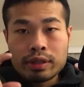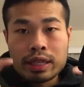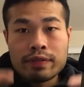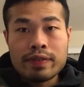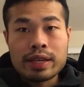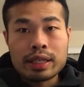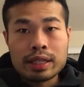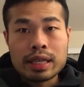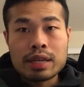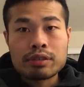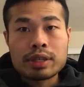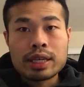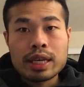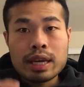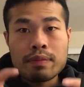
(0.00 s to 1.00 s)
defect
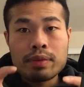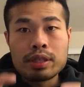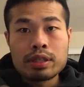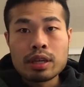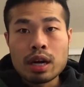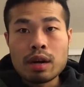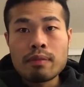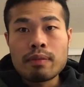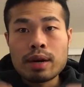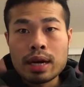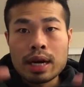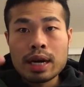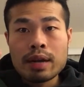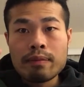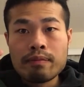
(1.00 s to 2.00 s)
detection can be done
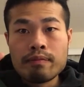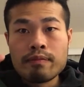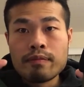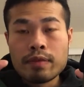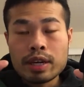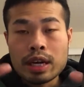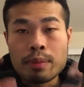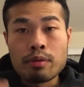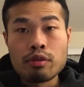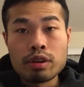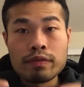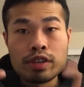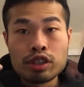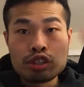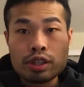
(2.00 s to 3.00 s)
by computer
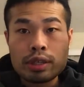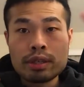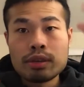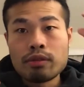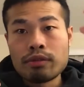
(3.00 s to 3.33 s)
vision,